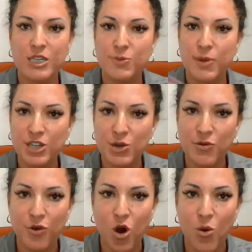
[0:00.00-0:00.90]
And especially
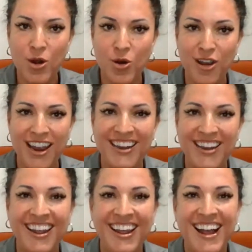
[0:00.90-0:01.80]
if we're going
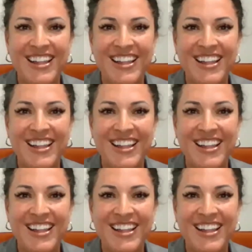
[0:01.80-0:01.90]
green,